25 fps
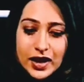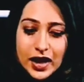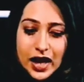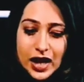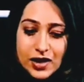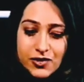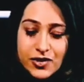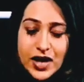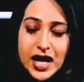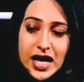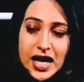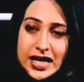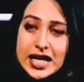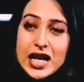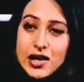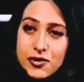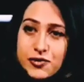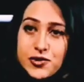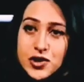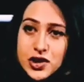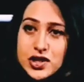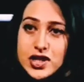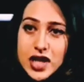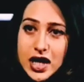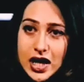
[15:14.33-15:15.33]
I
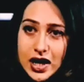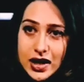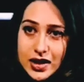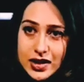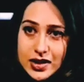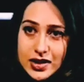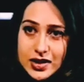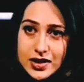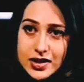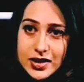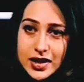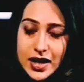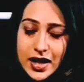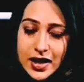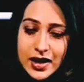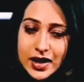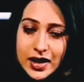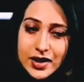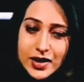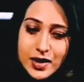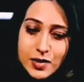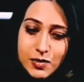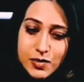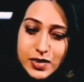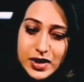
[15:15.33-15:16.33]
love to dance. And
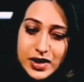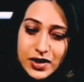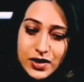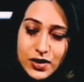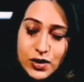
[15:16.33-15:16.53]
I think me